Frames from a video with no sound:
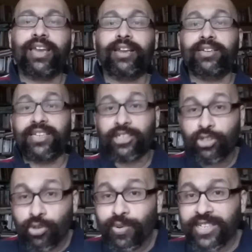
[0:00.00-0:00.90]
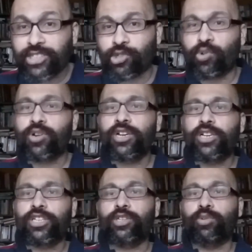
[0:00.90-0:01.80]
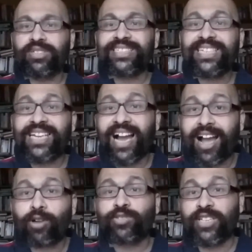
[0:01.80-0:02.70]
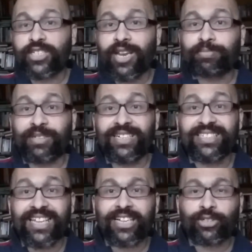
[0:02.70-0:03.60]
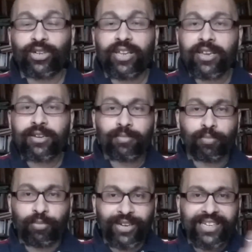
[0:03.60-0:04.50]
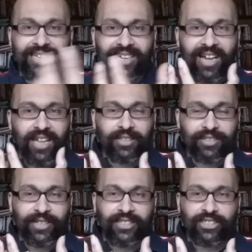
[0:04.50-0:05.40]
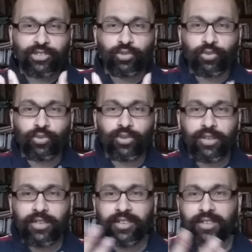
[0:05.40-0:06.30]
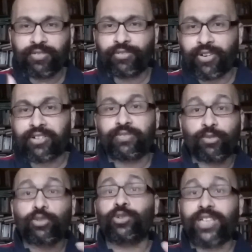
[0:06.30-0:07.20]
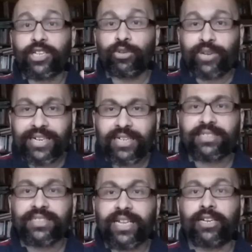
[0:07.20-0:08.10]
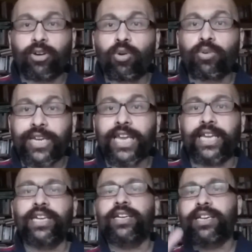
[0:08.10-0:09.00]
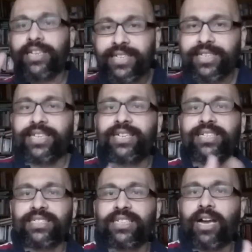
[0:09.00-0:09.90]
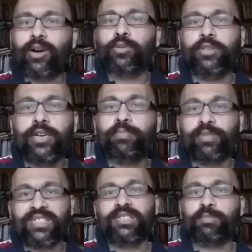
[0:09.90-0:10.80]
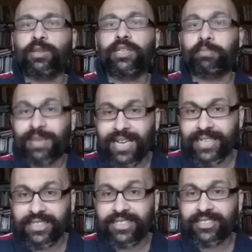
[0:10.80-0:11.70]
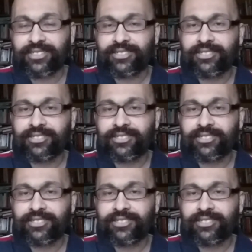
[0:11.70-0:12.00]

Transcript: And in doing so, you will see how the chapter is actually bringing things in front of you so that you can understand, oh, okay, here is how the principle applies.